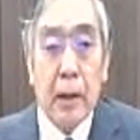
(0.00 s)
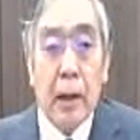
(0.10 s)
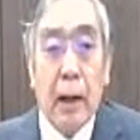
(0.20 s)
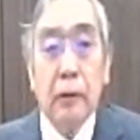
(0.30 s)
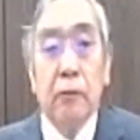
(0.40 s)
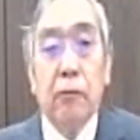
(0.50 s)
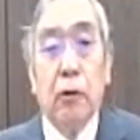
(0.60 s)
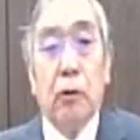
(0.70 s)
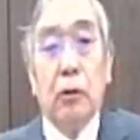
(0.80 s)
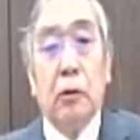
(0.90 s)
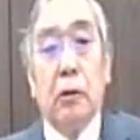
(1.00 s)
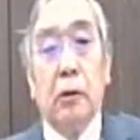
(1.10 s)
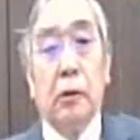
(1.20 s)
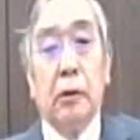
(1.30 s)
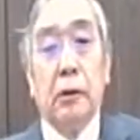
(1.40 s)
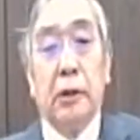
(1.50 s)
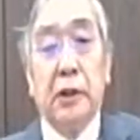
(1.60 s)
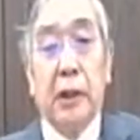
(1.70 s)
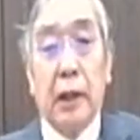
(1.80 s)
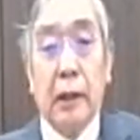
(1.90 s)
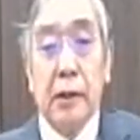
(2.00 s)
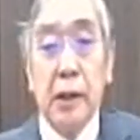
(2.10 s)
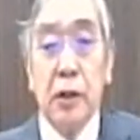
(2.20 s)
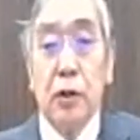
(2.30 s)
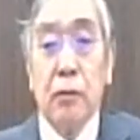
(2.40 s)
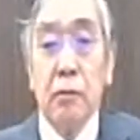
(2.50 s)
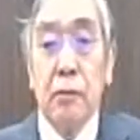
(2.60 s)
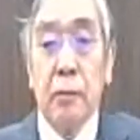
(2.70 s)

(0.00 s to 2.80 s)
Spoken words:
As for digitalization,